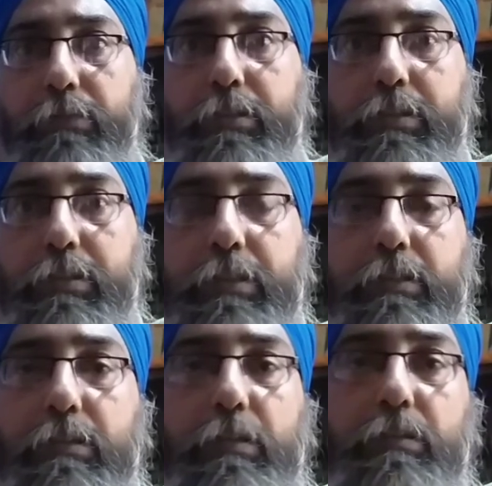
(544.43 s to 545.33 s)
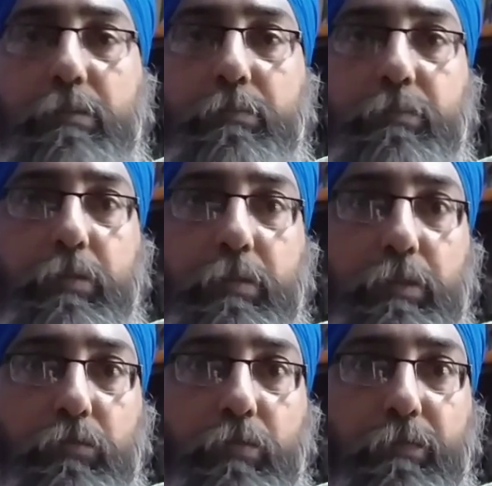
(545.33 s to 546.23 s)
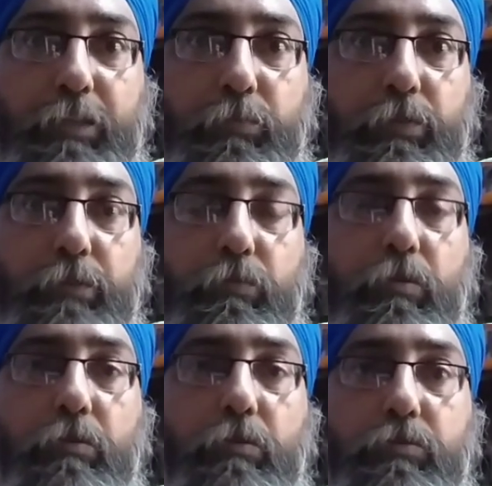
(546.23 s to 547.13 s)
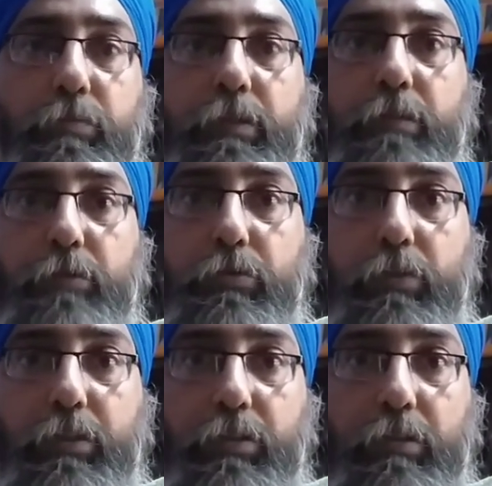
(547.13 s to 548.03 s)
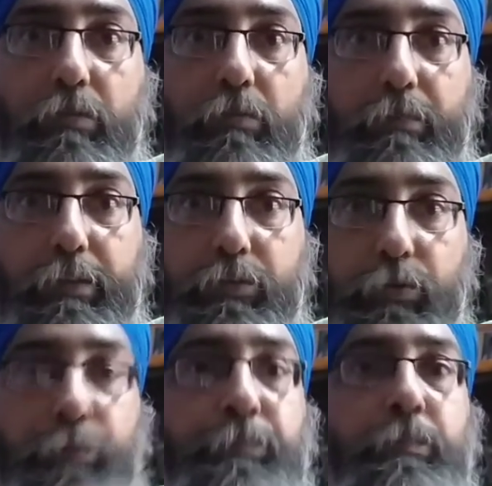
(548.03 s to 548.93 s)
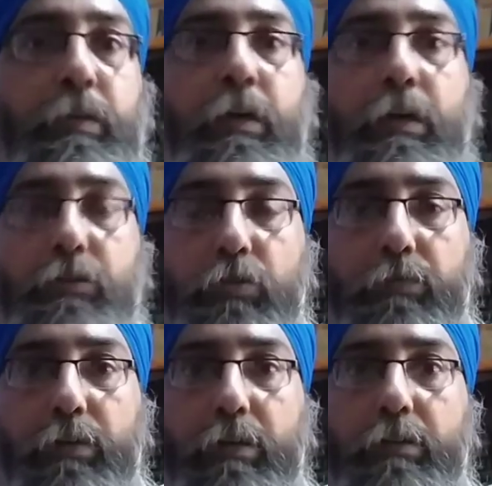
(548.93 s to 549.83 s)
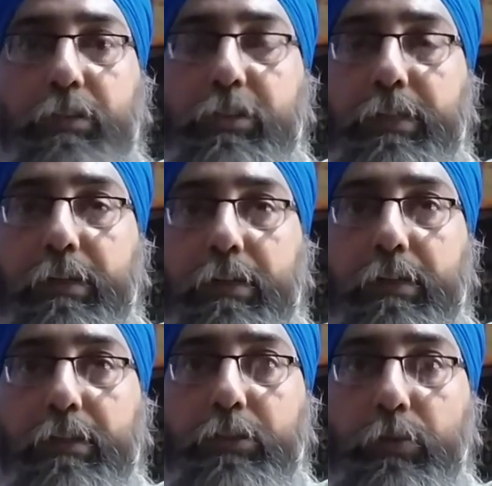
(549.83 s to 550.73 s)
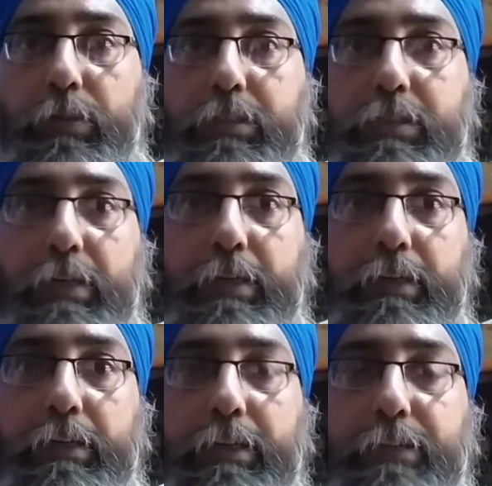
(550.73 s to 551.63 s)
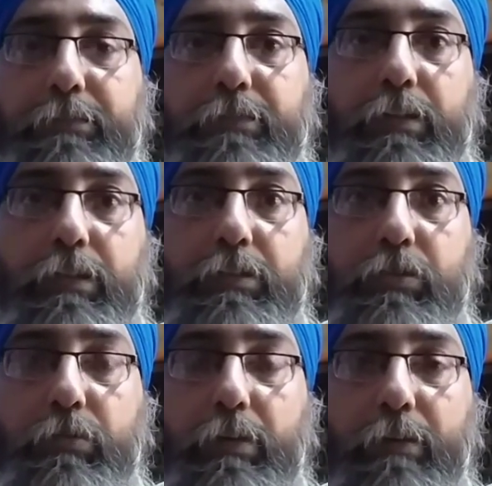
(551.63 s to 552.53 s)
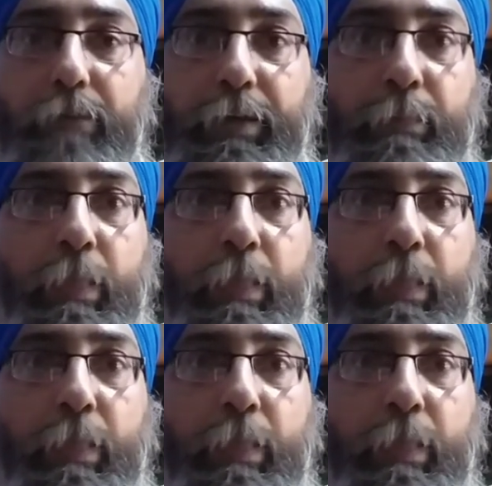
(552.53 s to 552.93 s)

we see this as a turning to a flashpoint. It could also become into a regional conflict zone. So far, Russia, US, China have stood away,